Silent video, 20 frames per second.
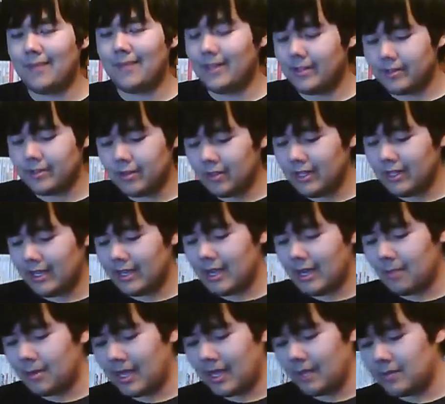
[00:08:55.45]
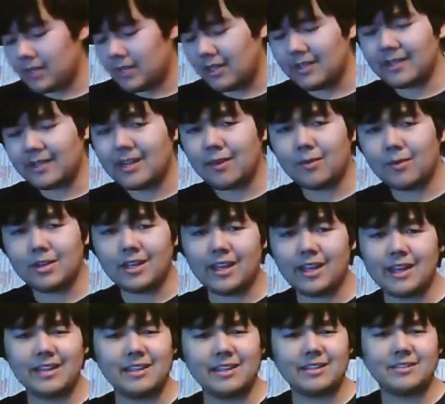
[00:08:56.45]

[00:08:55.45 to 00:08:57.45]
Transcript: I mean, there's only a couple games on there that I want to get,